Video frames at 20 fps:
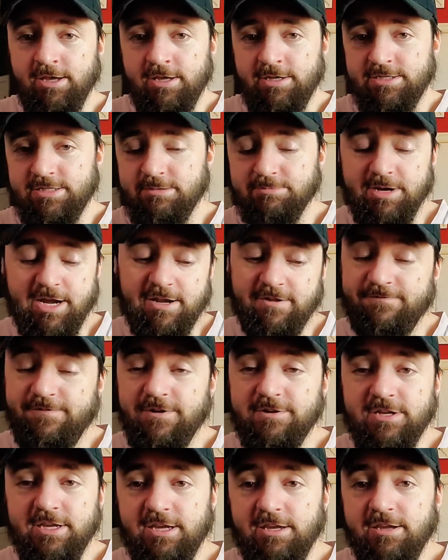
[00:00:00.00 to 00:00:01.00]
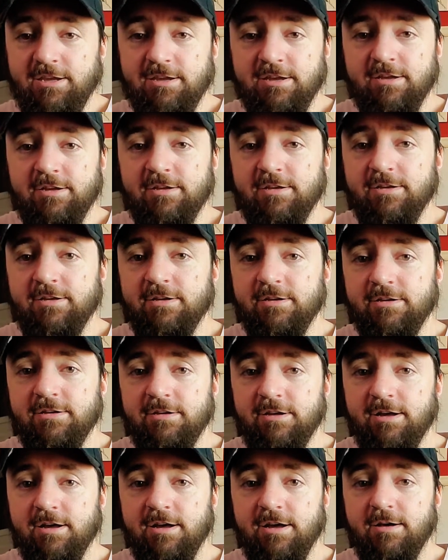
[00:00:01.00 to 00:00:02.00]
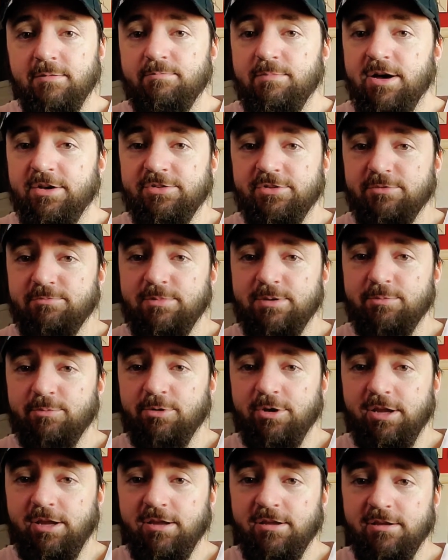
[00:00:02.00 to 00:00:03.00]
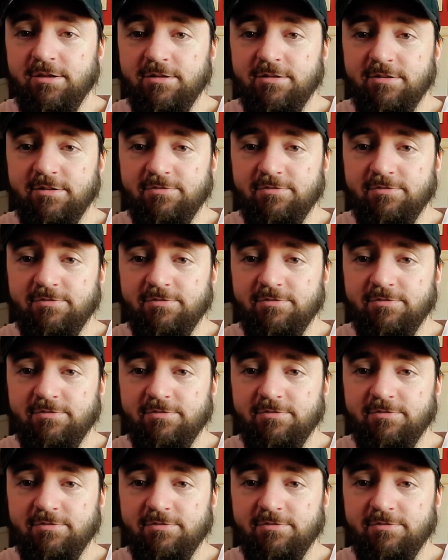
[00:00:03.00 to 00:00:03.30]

some kind of funky muscle memory